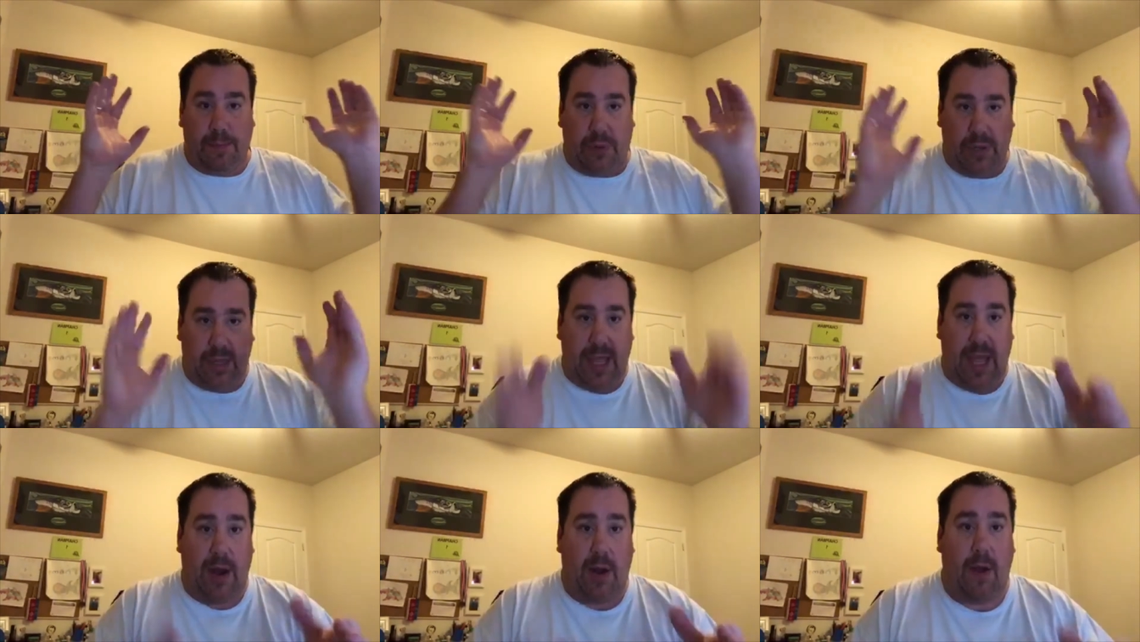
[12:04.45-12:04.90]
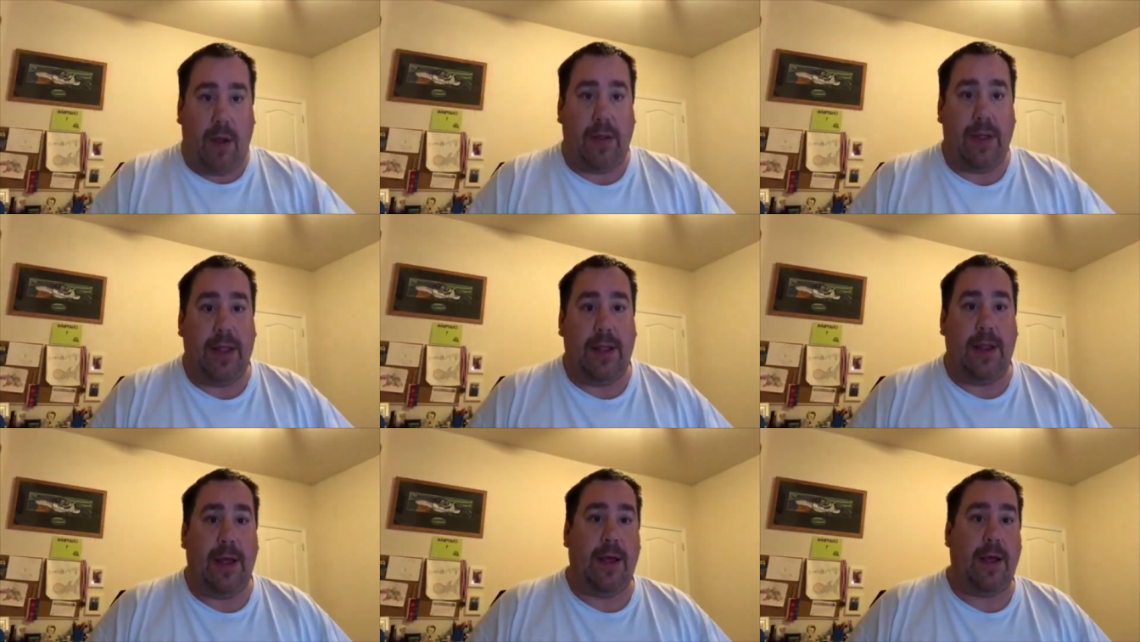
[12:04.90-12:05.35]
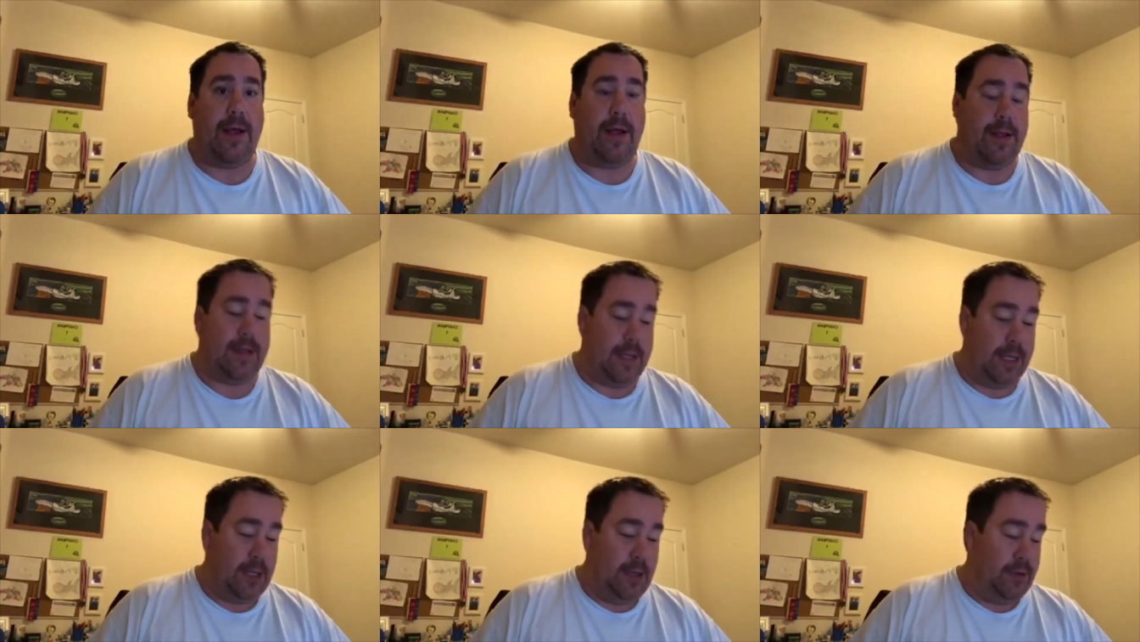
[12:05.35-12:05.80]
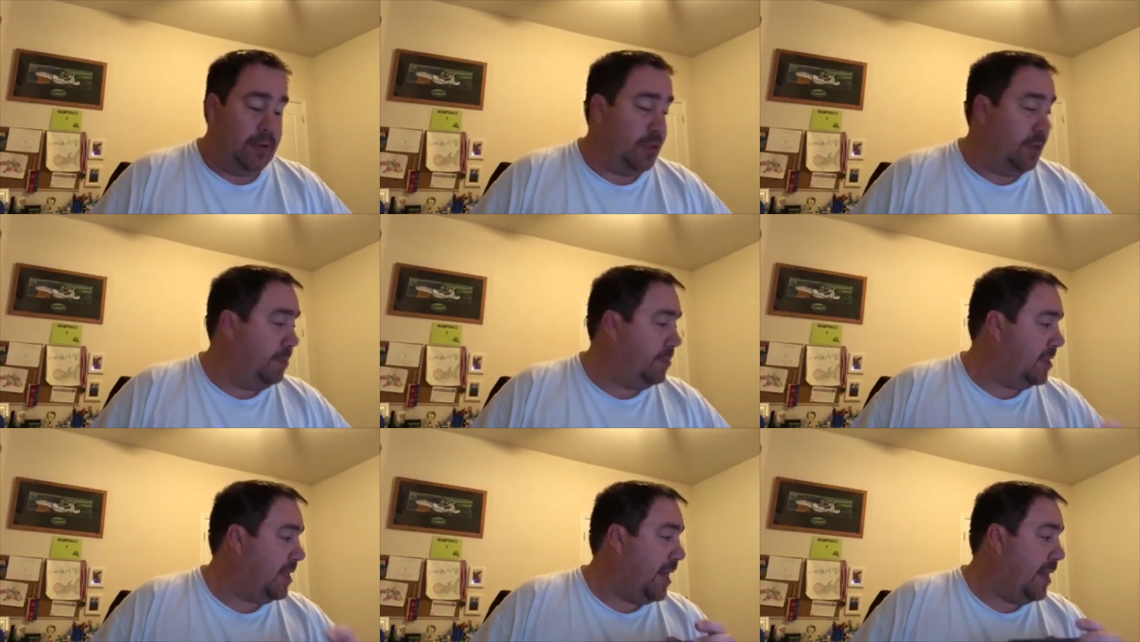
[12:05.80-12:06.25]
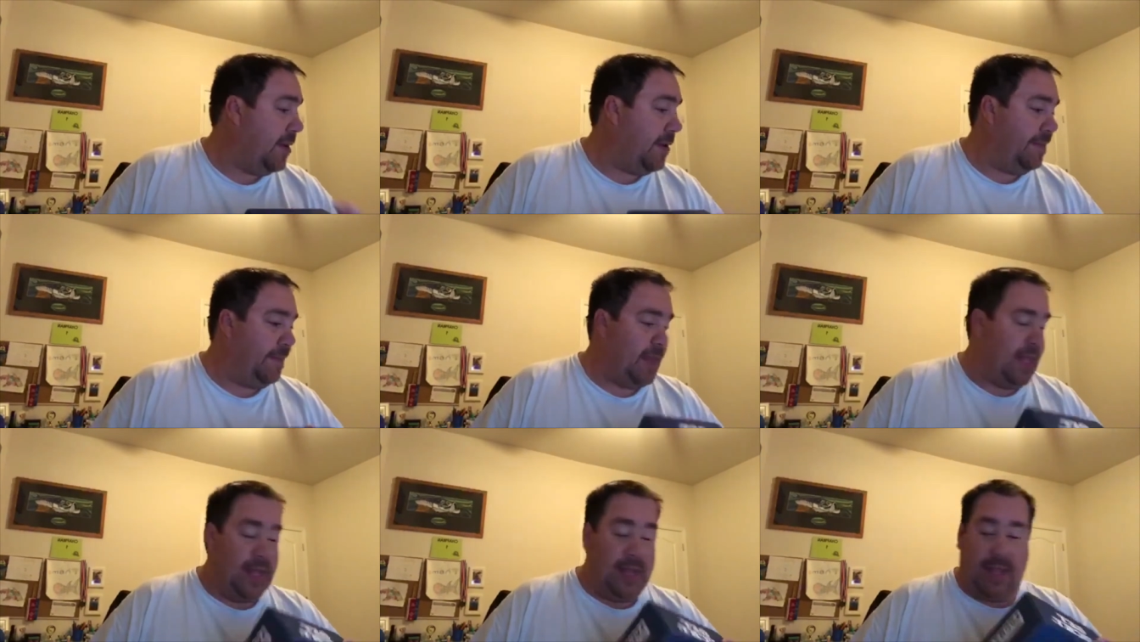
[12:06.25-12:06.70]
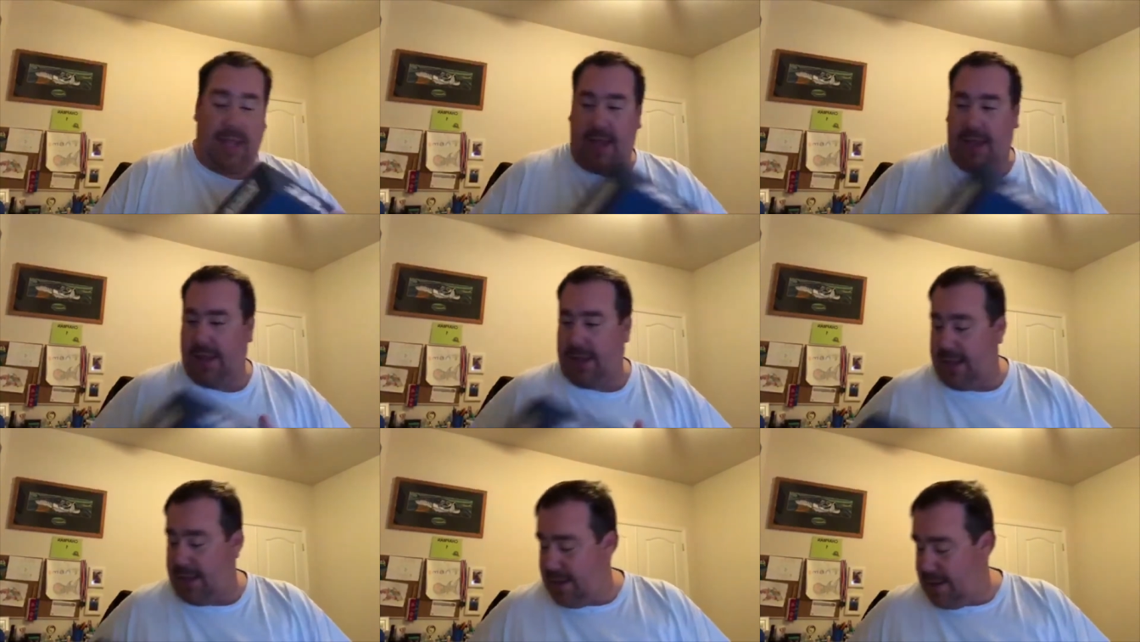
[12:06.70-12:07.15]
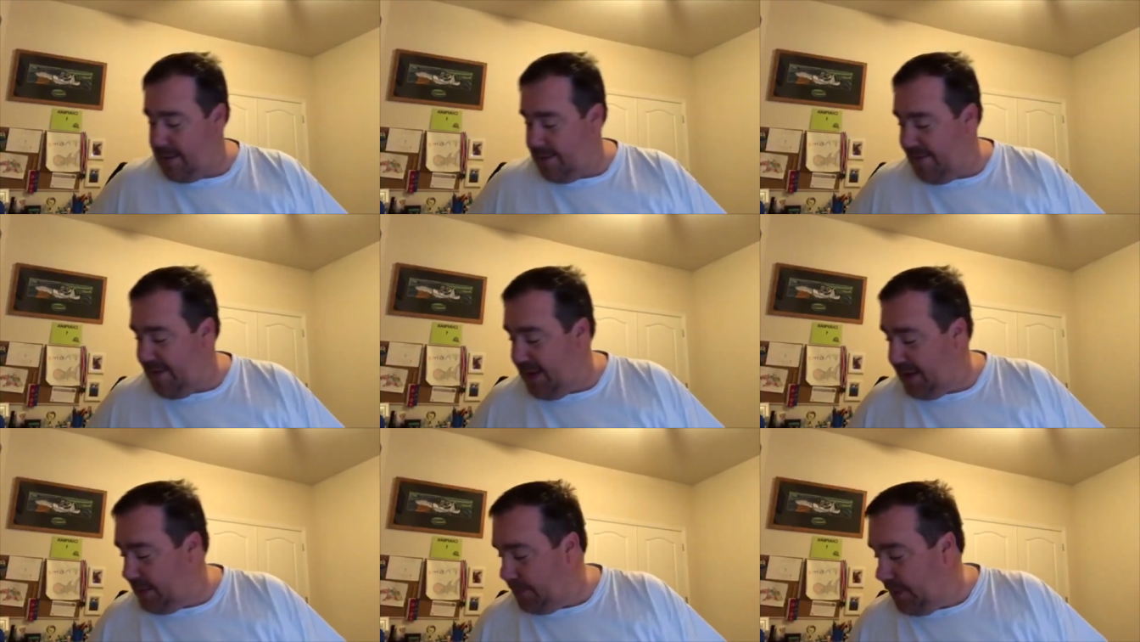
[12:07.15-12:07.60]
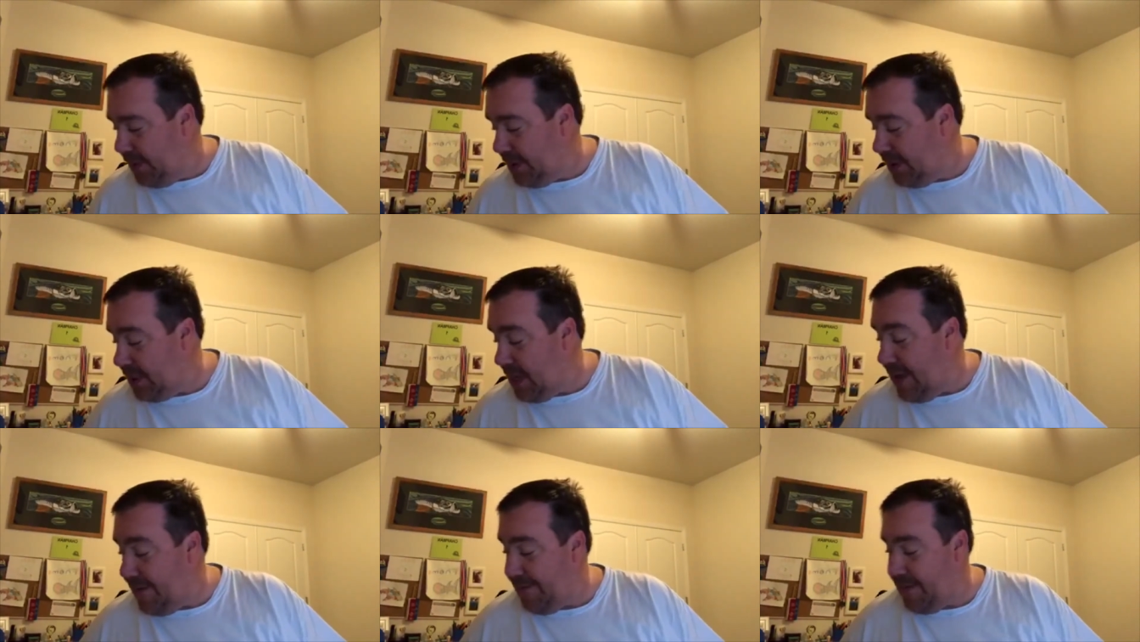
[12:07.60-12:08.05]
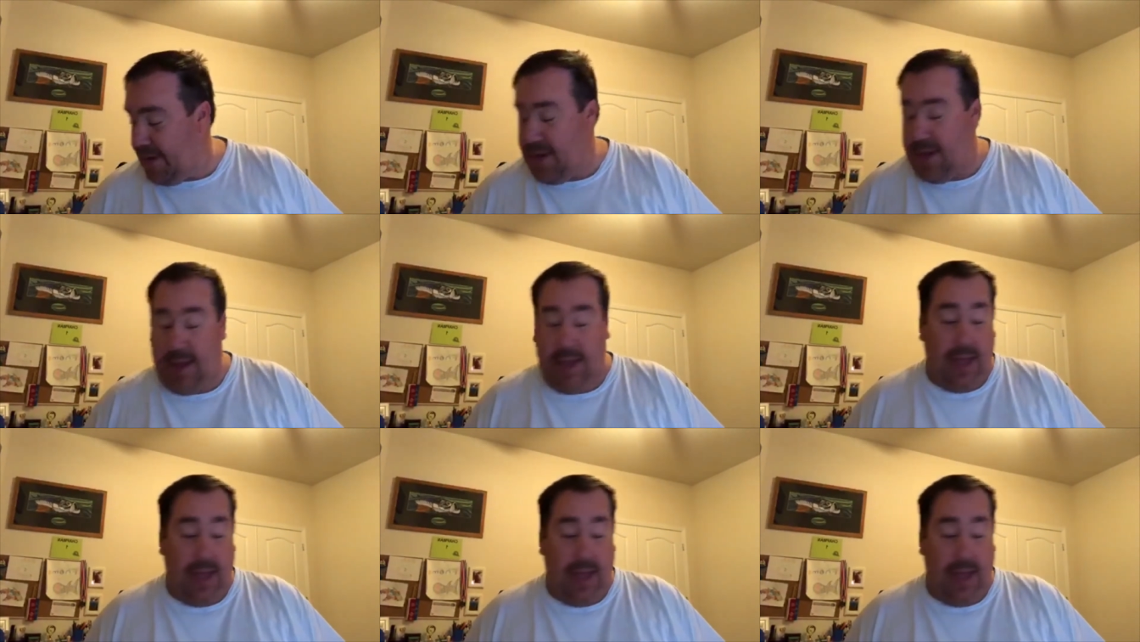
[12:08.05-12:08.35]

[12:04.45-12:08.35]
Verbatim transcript: put that all in the YouTube channel and the Facebook stuff